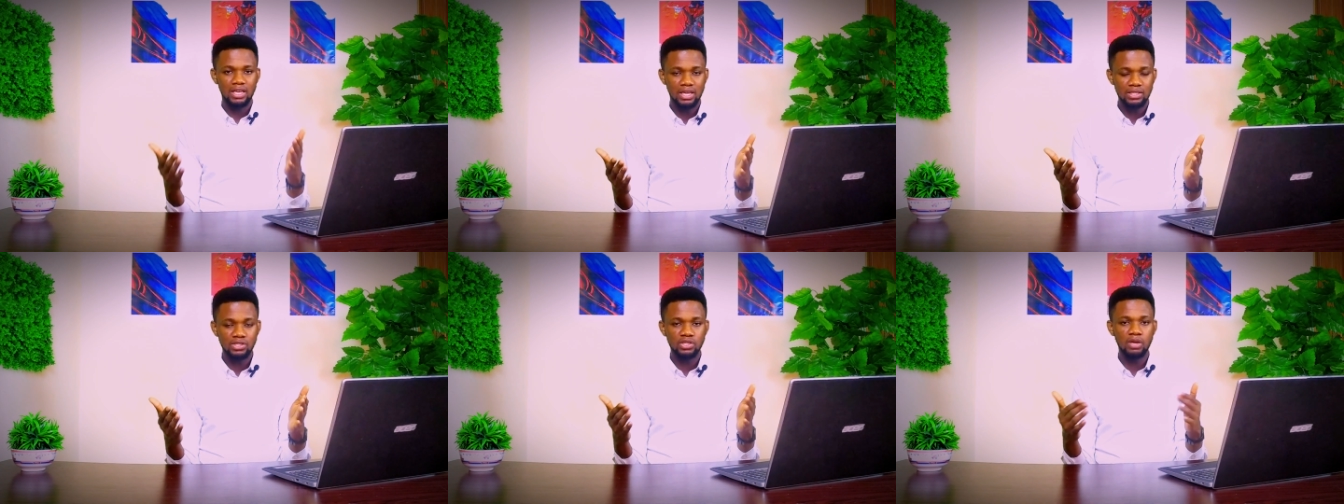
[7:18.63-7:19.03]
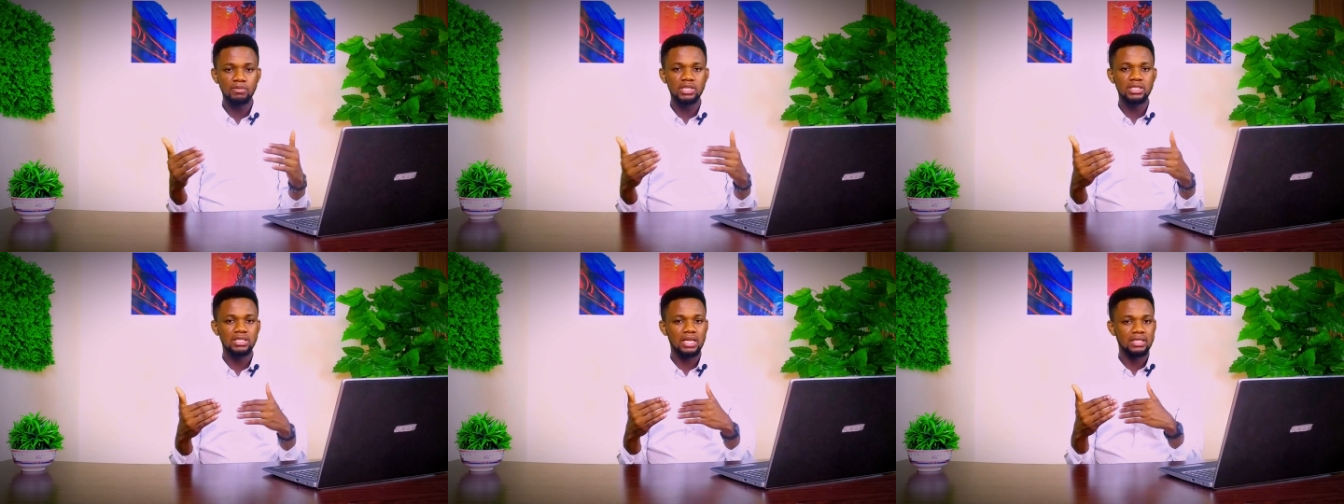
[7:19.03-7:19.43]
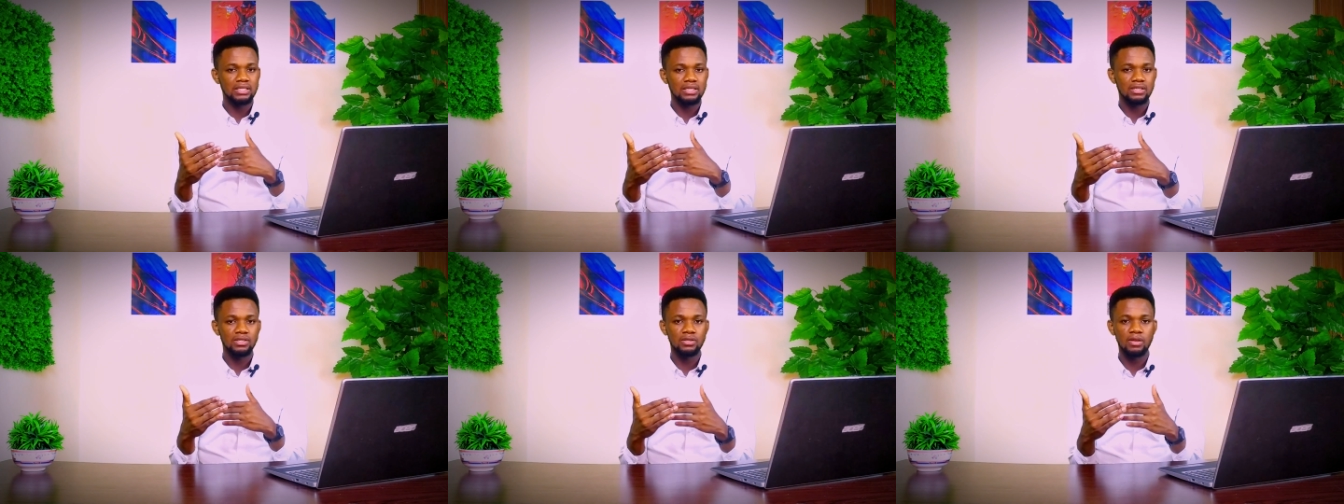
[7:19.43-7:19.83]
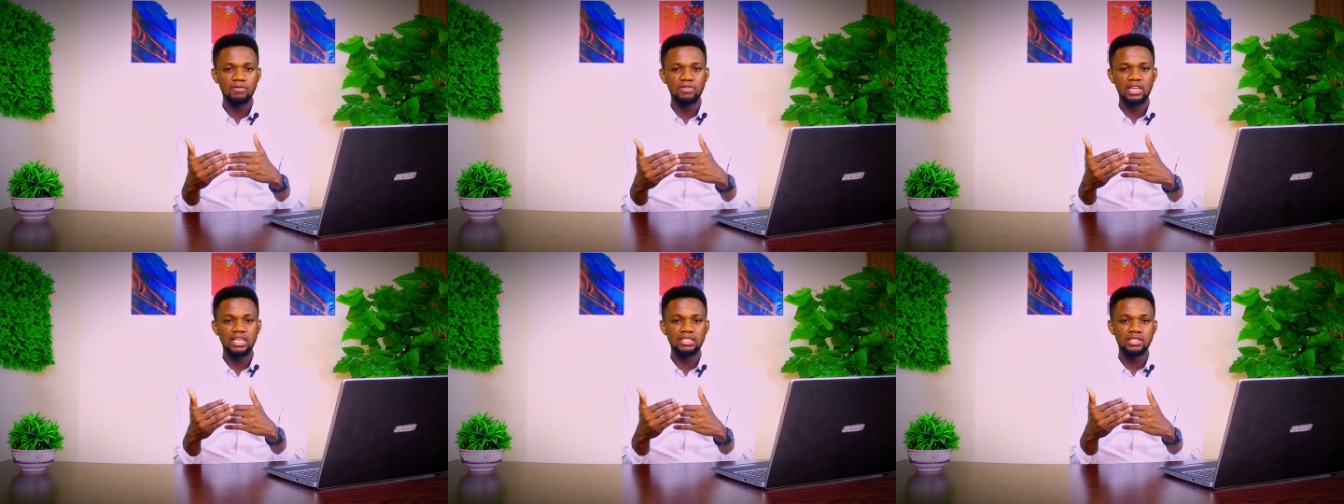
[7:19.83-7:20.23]
In some instances,
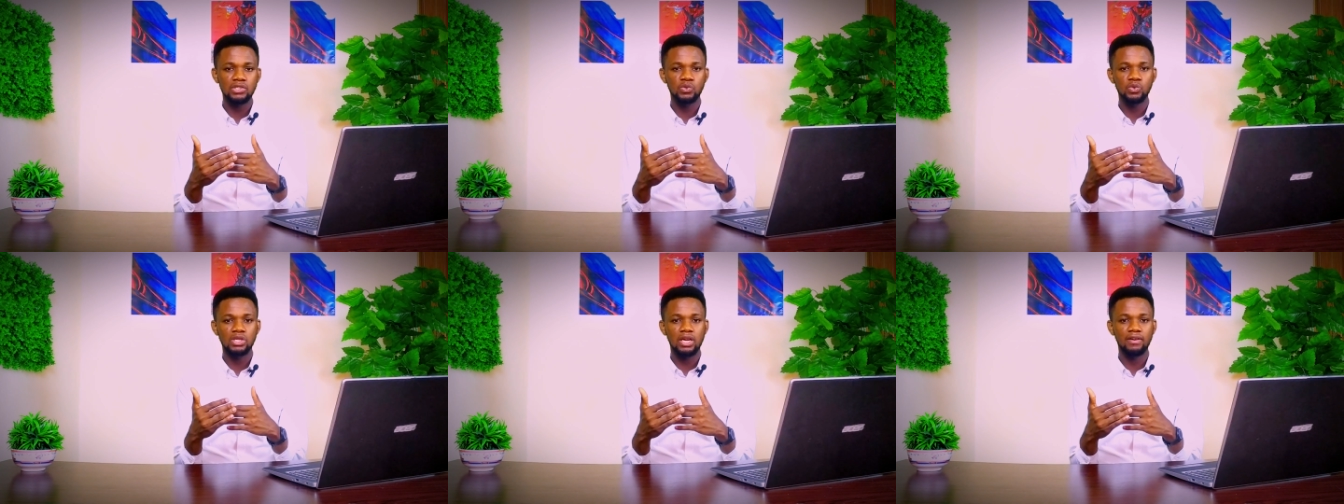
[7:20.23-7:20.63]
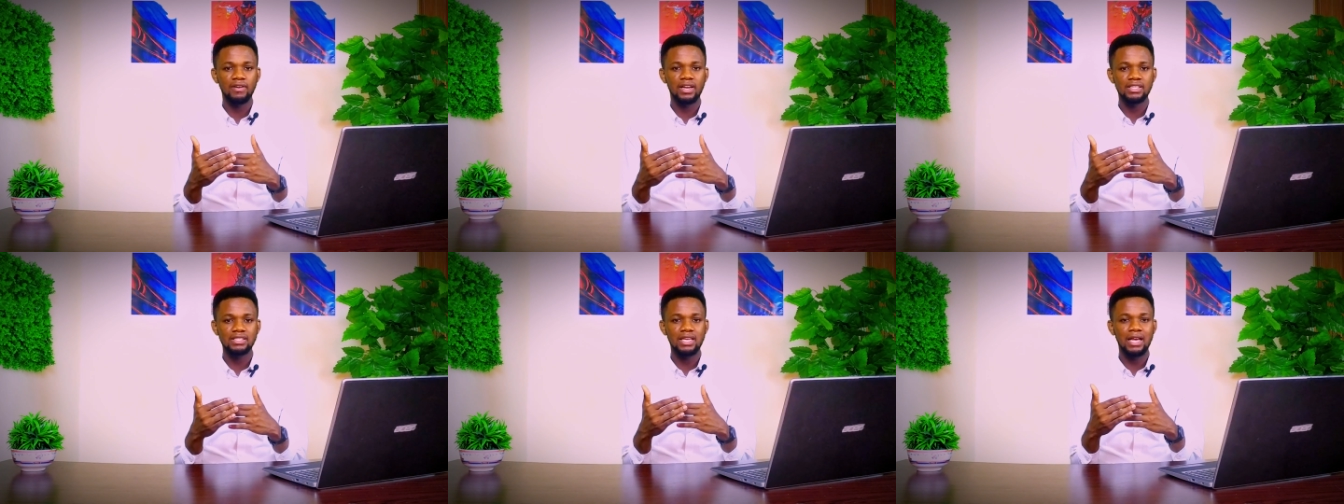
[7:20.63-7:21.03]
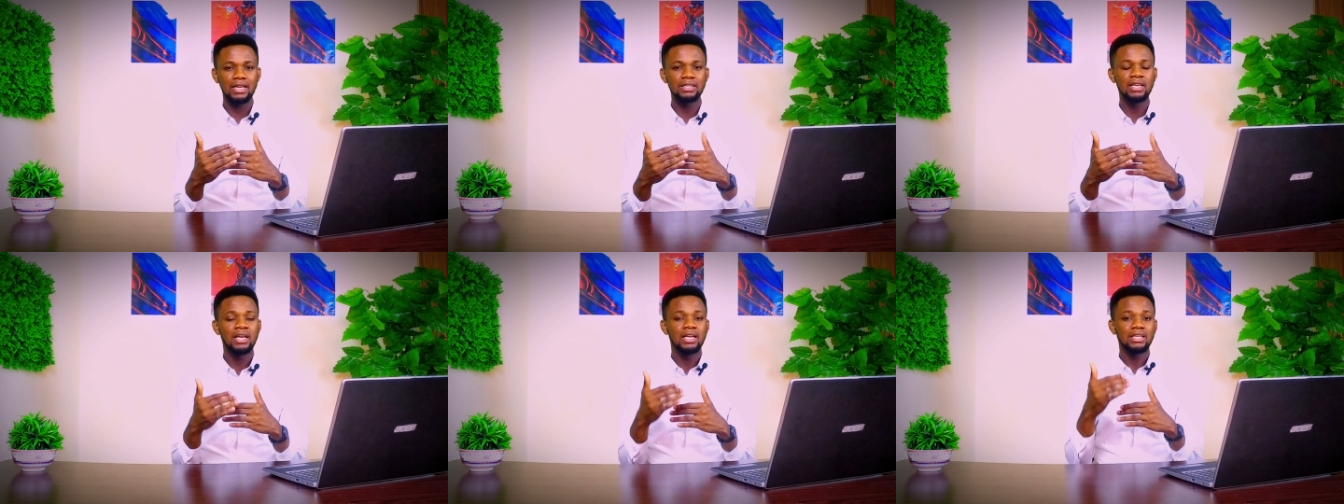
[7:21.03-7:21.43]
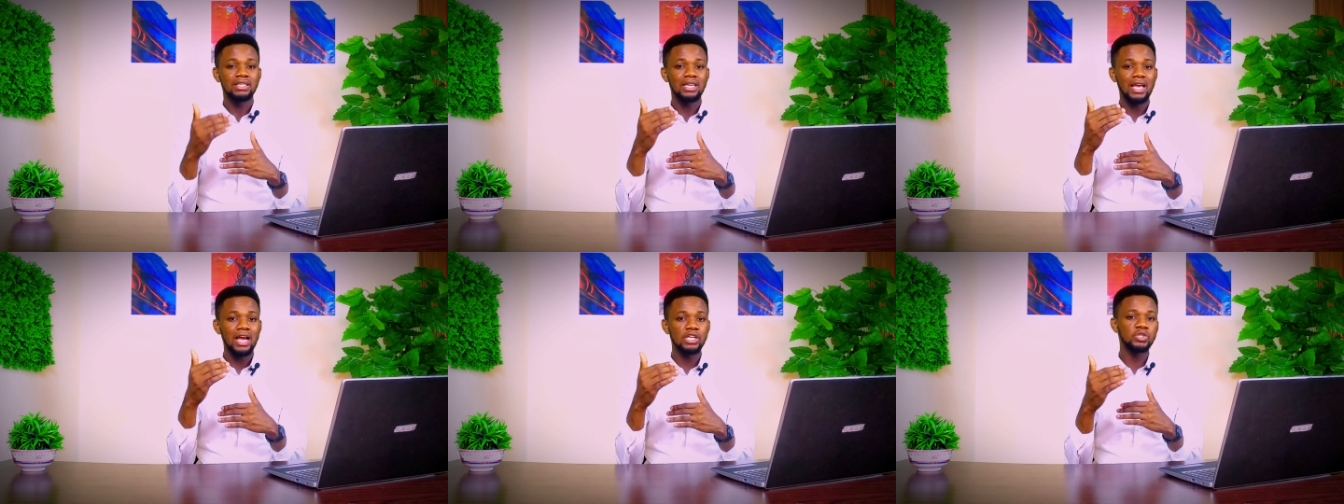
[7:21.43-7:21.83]
stuff like this would arise, and
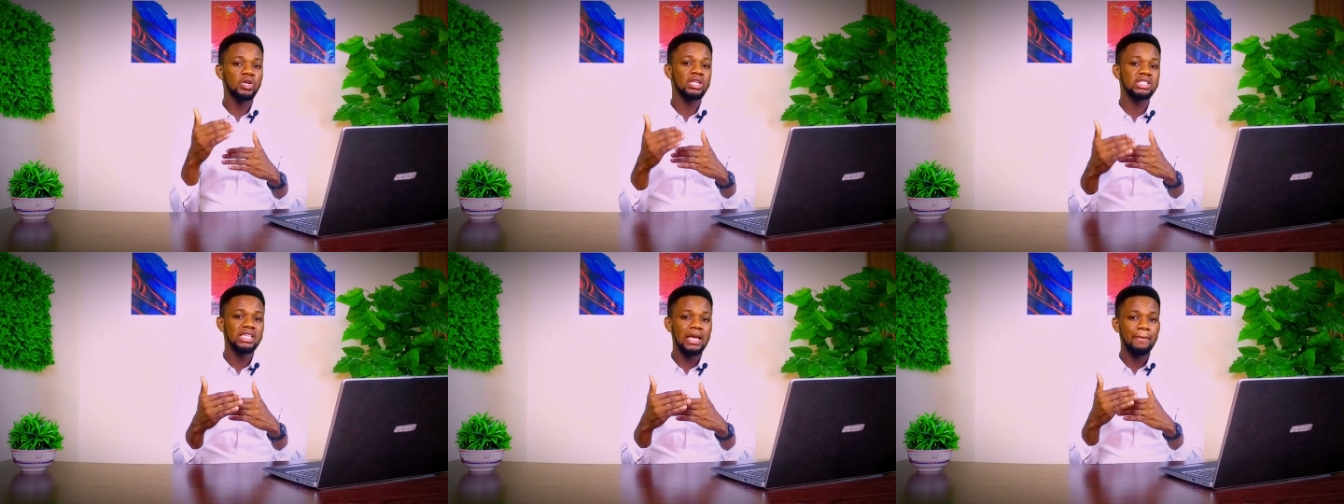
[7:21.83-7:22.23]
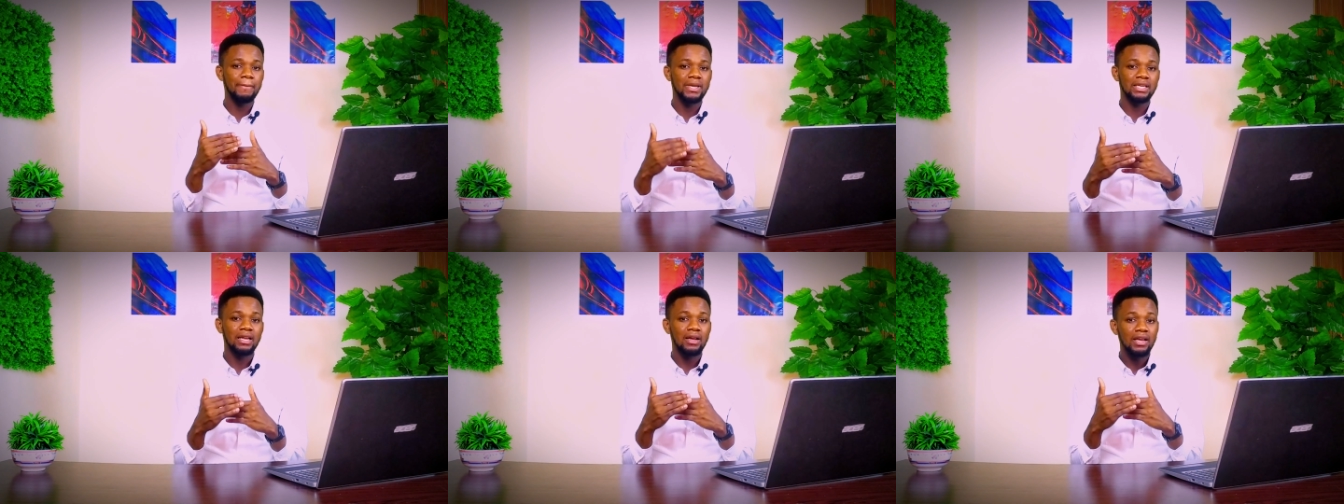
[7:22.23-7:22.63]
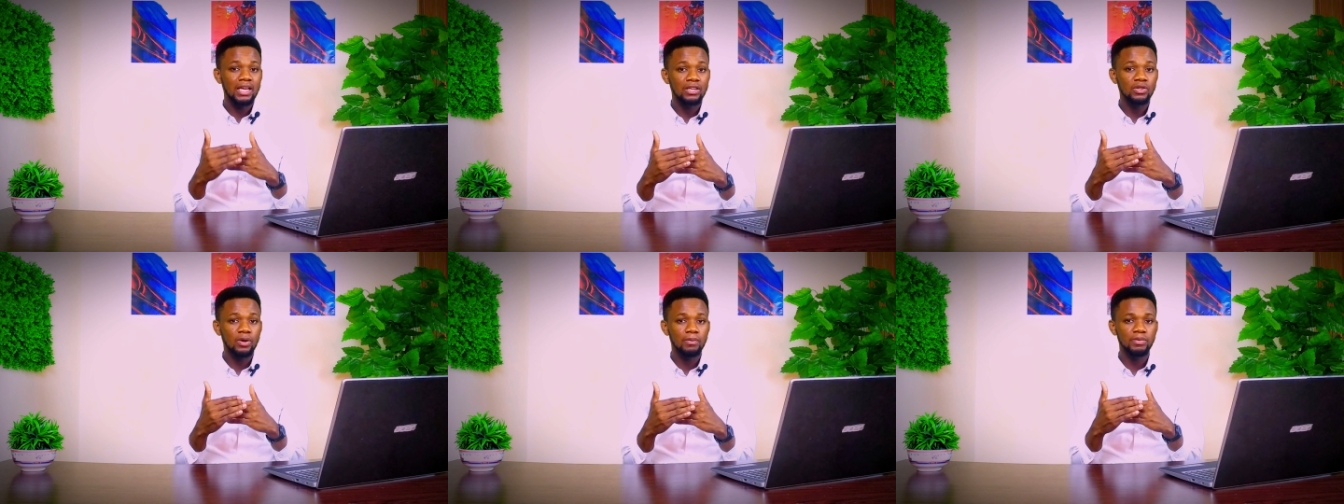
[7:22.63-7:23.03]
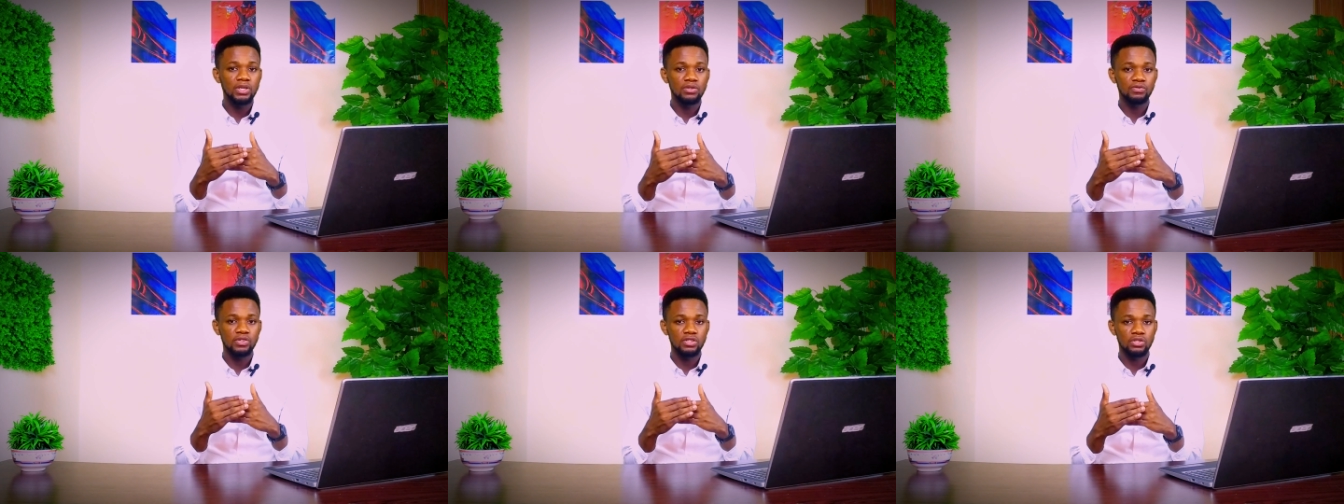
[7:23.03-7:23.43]
the actual time may now end up
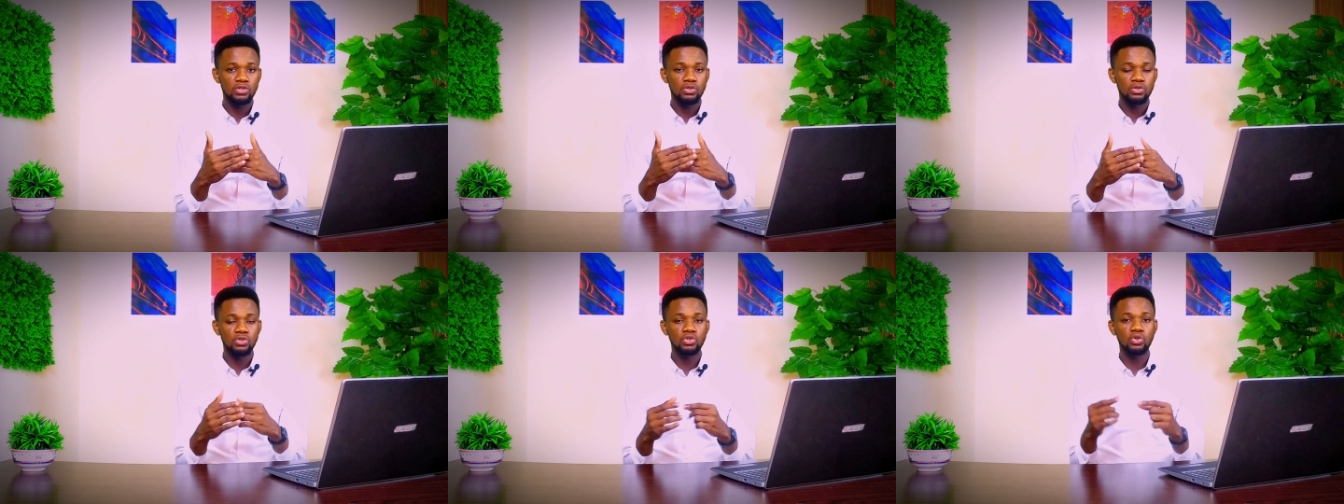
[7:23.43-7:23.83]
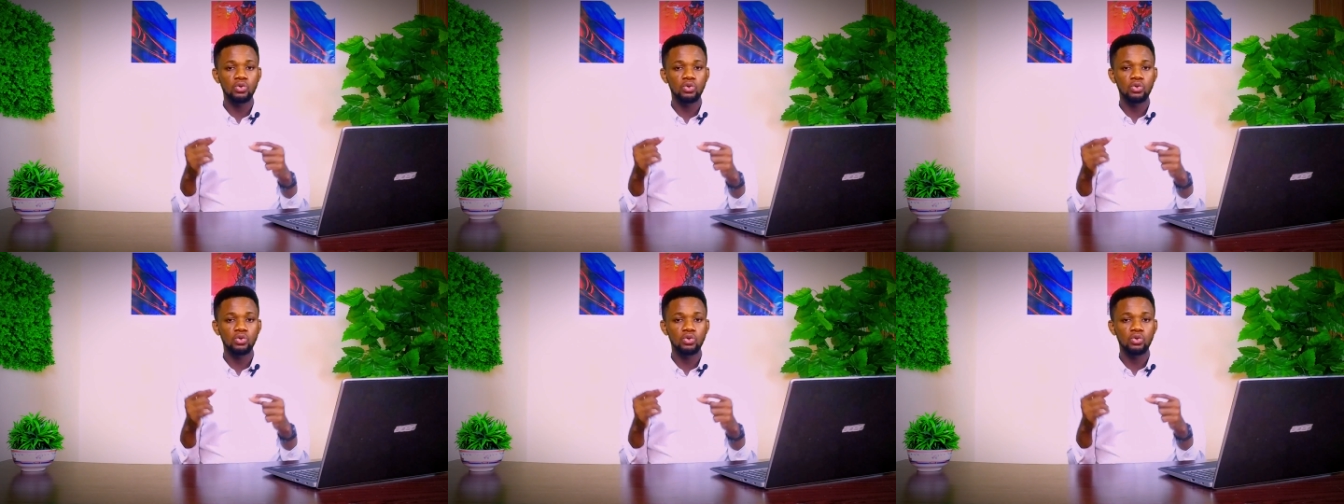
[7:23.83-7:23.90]
being reduced.